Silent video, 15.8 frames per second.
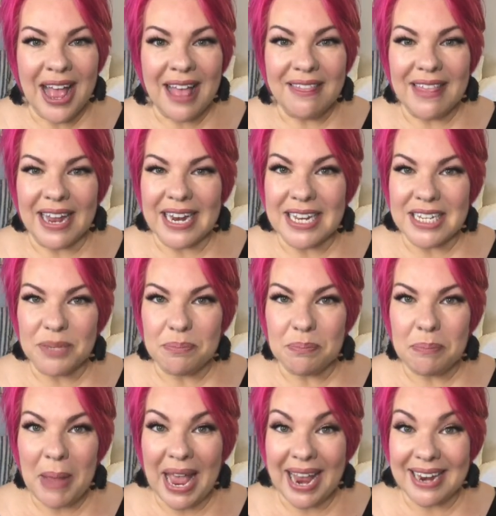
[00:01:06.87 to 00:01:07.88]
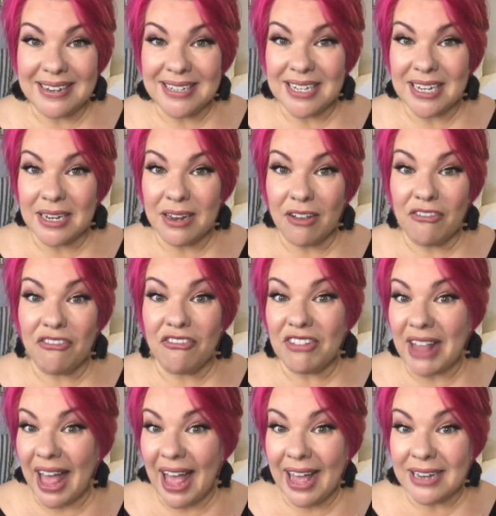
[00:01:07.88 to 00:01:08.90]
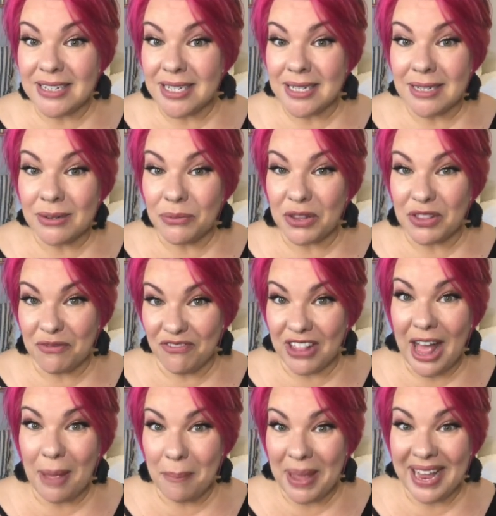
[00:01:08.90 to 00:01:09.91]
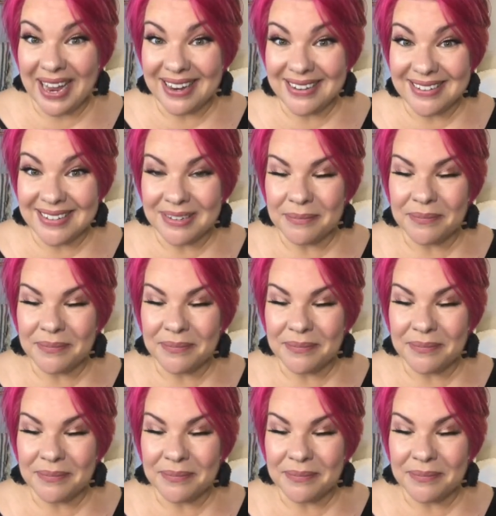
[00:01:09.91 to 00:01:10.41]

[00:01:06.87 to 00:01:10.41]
that is painted flat with a flat paint?